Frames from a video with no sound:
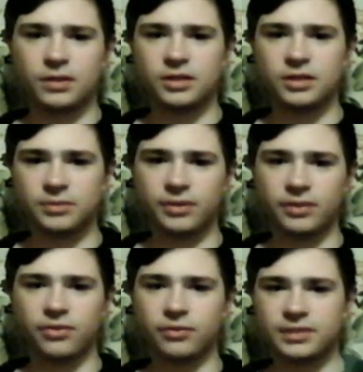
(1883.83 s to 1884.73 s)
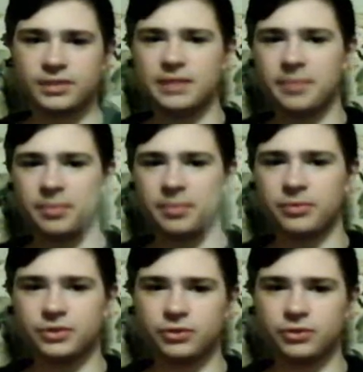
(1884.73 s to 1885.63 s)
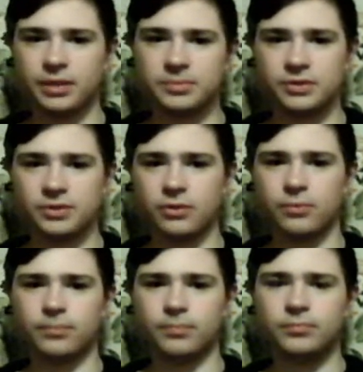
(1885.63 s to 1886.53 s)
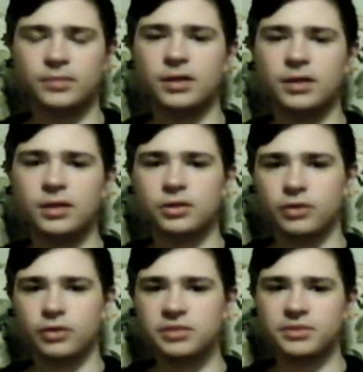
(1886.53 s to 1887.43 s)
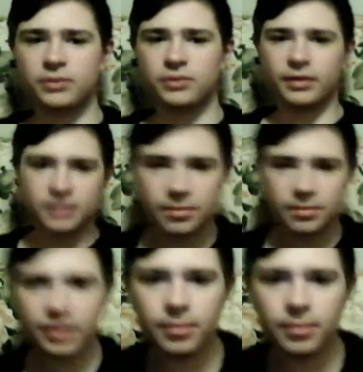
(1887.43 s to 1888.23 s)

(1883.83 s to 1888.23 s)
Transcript: as we got 13 people in the stream, so crazy. We still got this amount